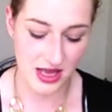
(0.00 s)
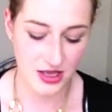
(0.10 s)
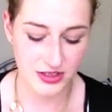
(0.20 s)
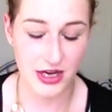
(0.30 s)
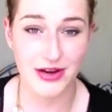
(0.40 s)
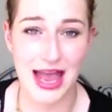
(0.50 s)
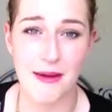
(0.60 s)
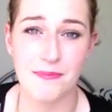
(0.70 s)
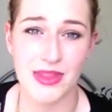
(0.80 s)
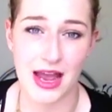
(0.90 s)
So yeah,
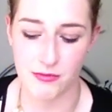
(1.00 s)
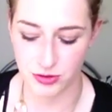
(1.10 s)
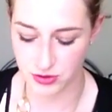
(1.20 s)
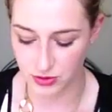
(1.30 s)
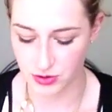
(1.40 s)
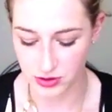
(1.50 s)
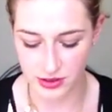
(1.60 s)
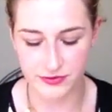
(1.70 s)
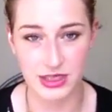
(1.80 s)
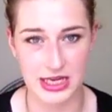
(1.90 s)
that was all
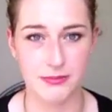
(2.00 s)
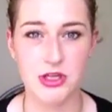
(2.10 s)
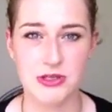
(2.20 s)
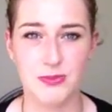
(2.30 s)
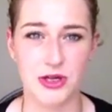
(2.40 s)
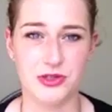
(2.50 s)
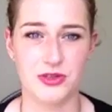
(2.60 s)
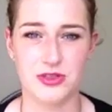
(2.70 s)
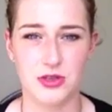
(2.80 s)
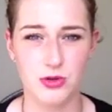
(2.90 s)
of the beauty
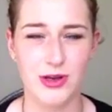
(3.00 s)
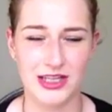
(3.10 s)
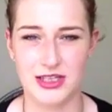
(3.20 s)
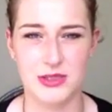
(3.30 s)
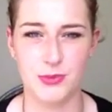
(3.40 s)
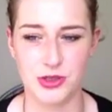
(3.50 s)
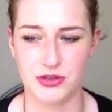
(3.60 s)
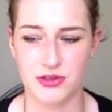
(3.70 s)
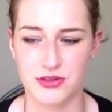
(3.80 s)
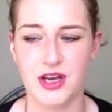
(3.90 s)
products. Quickly spun
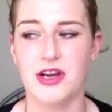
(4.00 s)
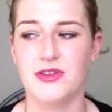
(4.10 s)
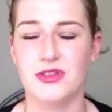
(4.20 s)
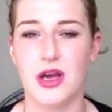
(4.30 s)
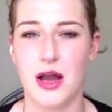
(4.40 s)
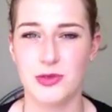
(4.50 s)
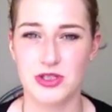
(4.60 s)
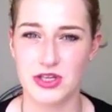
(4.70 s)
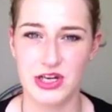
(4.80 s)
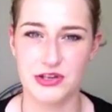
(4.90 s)
through those, so I'm
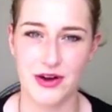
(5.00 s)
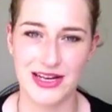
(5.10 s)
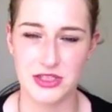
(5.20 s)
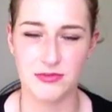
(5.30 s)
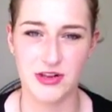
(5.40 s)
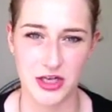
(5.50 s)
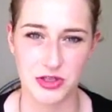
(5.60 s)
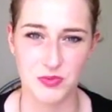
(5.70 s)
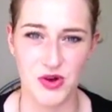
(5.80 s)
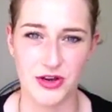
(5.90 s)
just going to throw in some
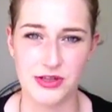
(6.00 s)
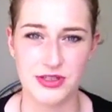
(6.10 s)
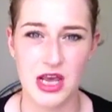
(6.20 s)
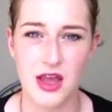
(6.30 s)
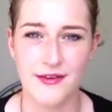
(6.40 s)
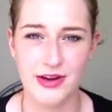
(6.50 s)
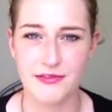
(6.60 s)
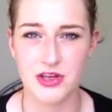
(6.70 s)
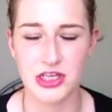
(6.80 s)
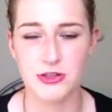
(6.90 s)
random ones.
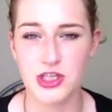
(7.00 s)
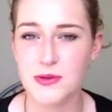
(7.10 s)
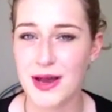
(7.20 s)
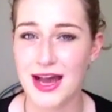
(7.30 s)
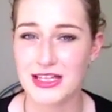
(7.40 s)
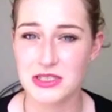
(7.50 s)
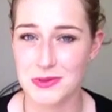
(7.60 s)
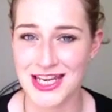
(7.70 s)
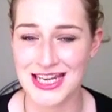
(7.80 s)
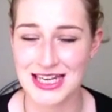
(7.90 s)
Favourite YouTuber has to
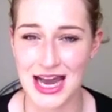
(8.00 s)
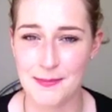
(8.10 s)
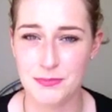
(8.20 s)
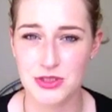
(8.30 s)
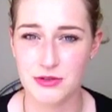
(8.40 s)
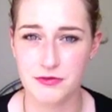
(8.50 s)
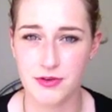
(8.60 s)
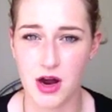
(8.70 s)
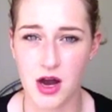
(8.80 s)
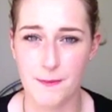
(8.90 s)
be Gabs
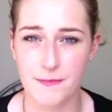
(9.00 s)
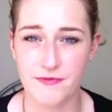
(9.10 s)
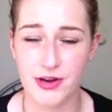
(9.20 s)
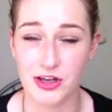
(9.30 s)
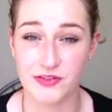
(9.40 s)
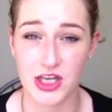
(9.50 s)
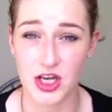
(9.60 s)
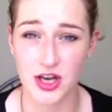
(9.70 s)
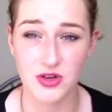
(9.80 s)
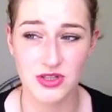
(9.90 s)
from Velvet
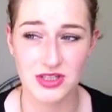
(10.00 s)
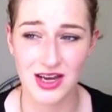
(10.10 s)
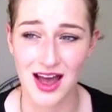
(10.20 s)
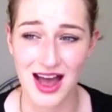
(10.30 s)
Ghost.